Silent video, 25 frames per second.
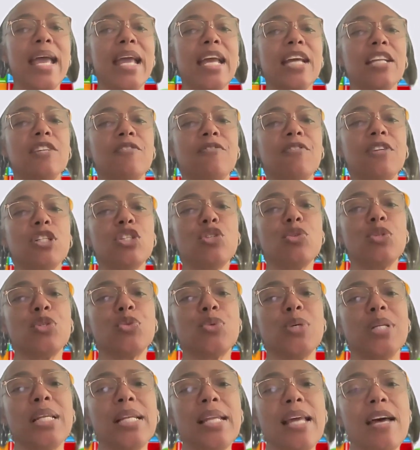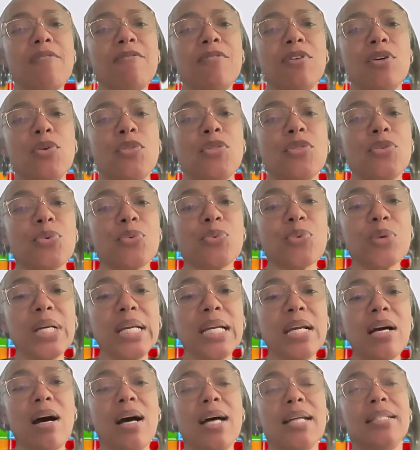Individuals with level
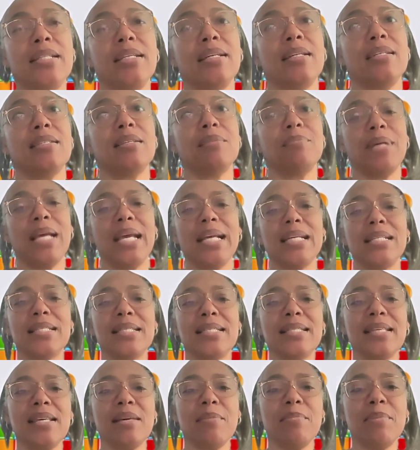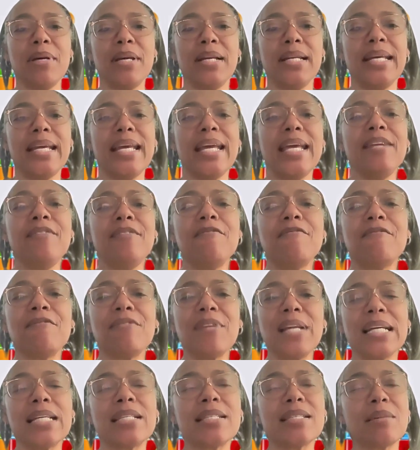3 autism exhibit
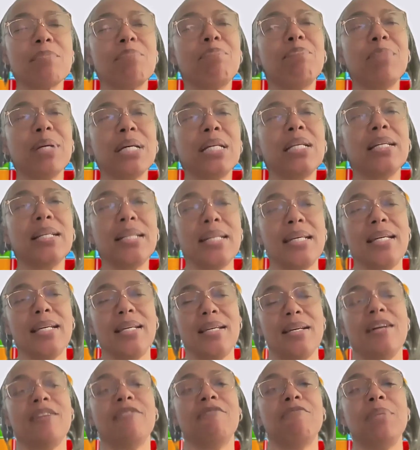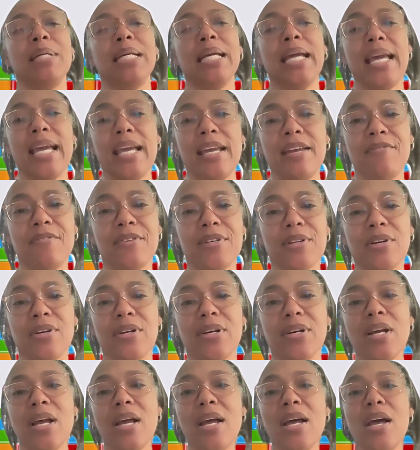inflexibility of
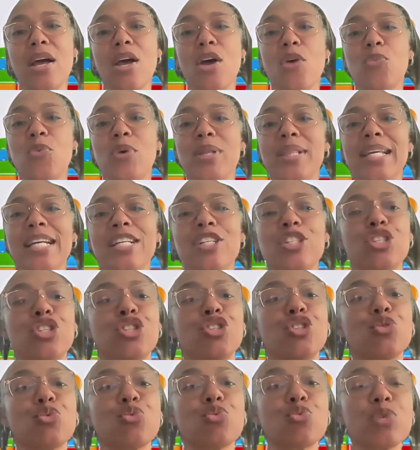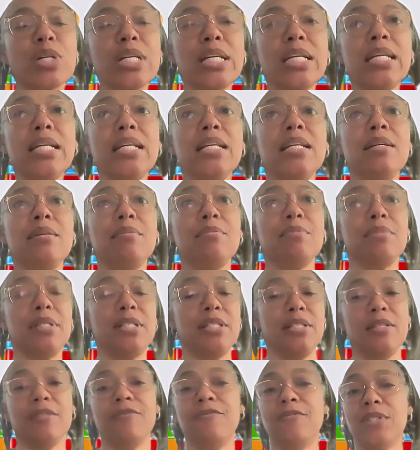behavior with
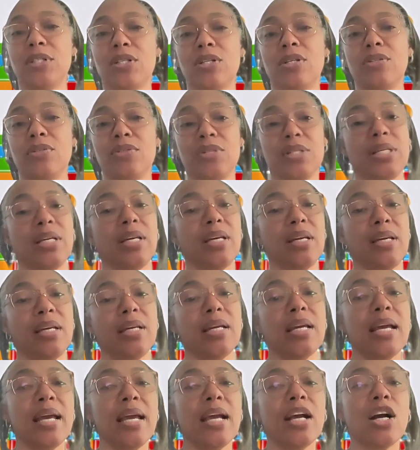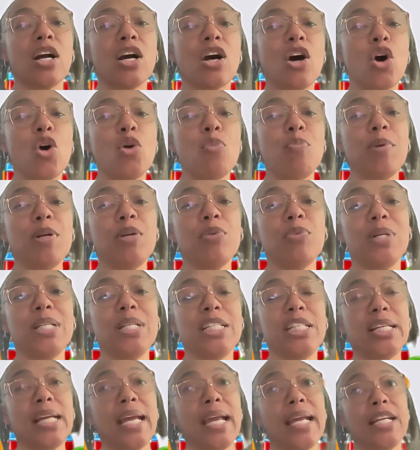extreme difficulty coping
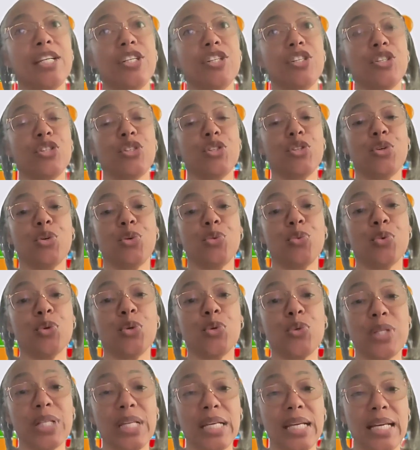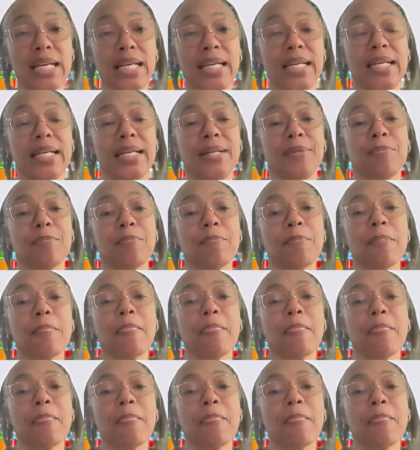with changes to routine.